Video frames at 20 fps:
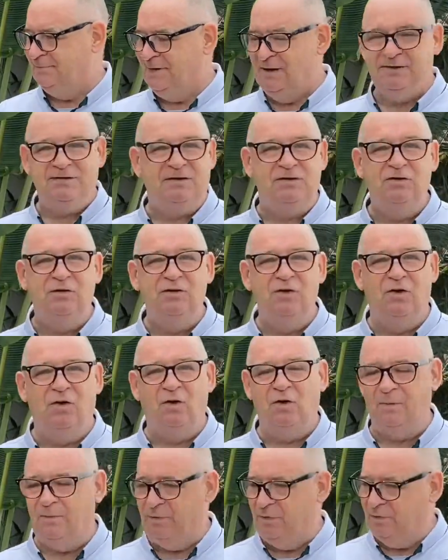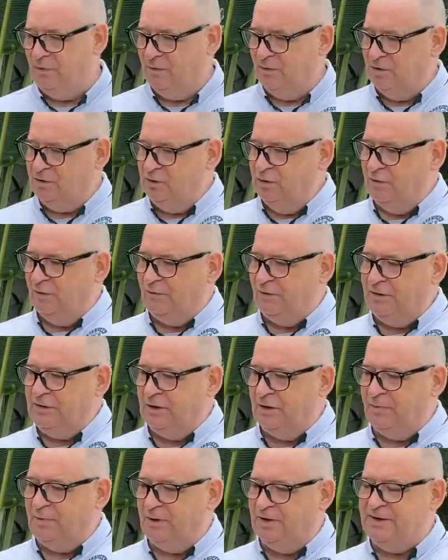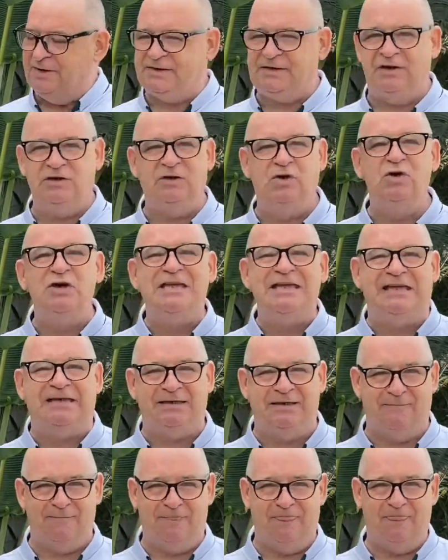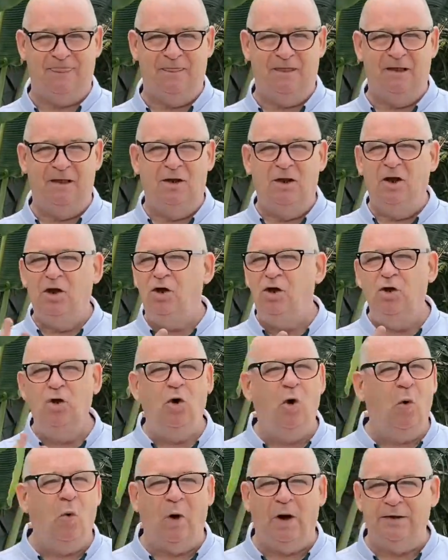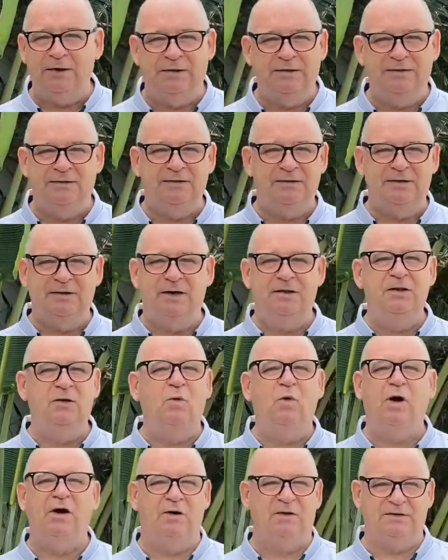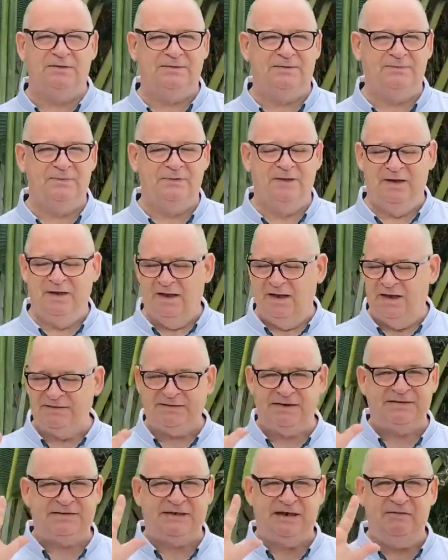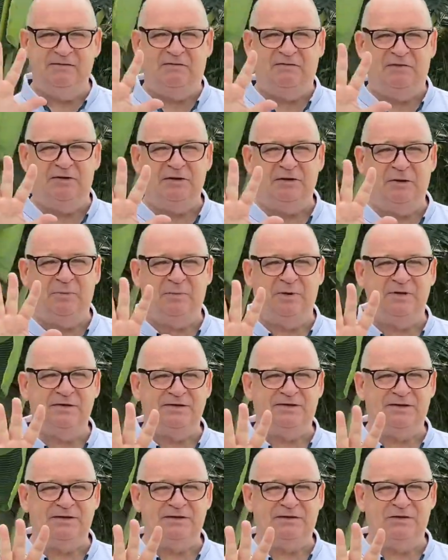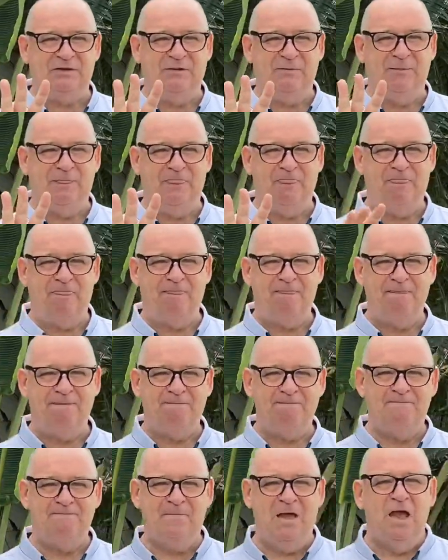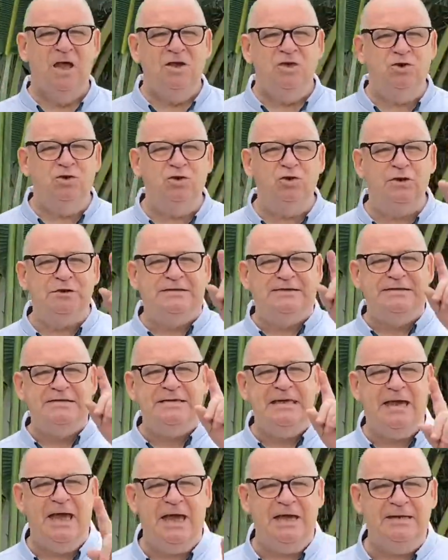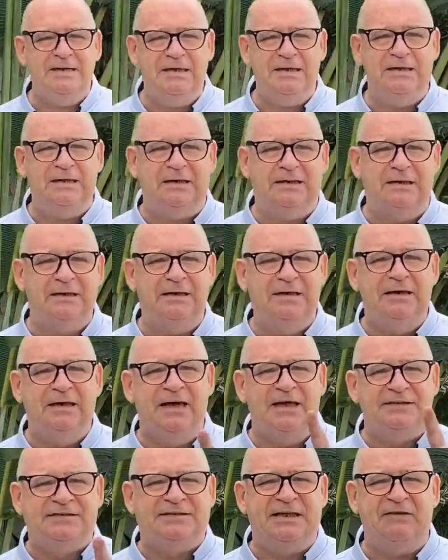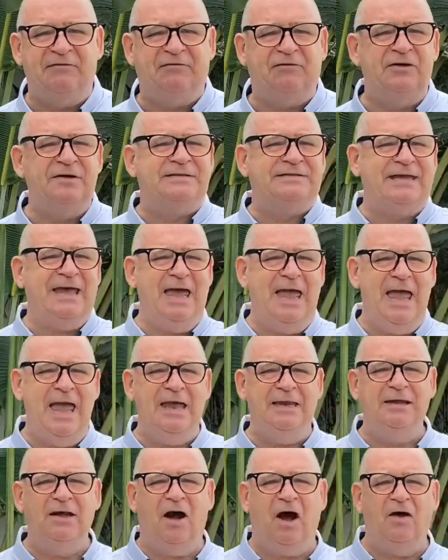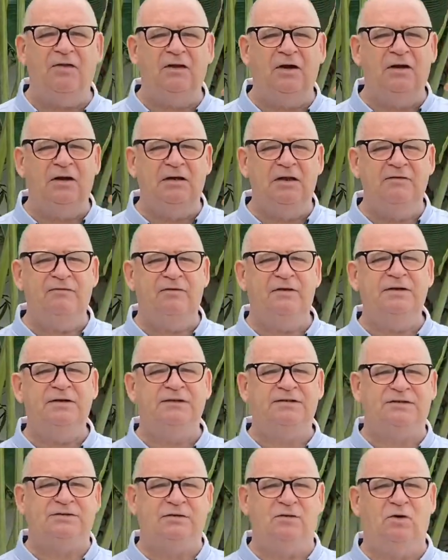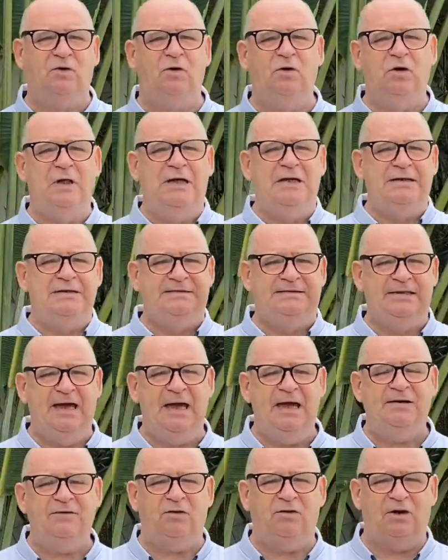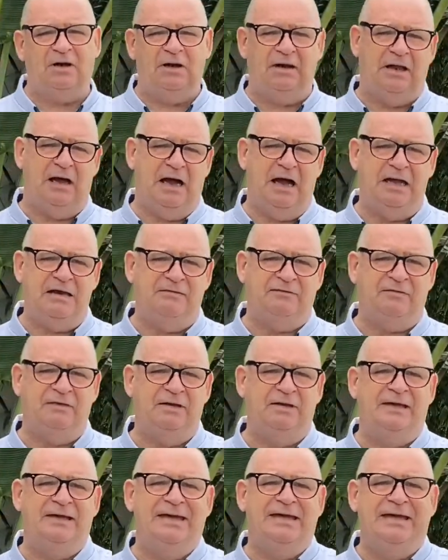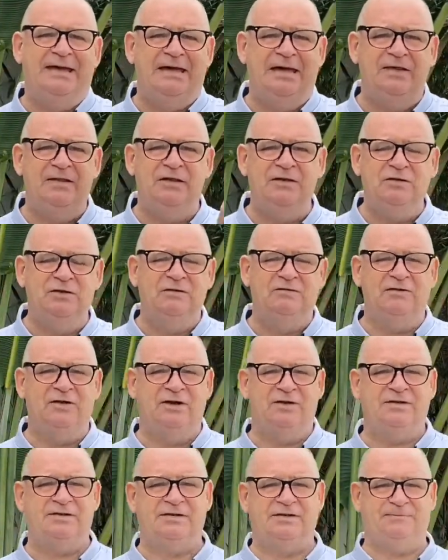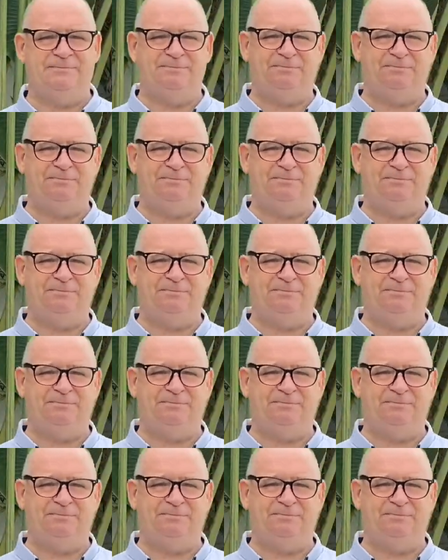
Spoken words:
Do you know that your fingerprints are unique? No one in the world has the same fingerprints as you. Your DNA is different to any other living soul, dead or alive, in the universe.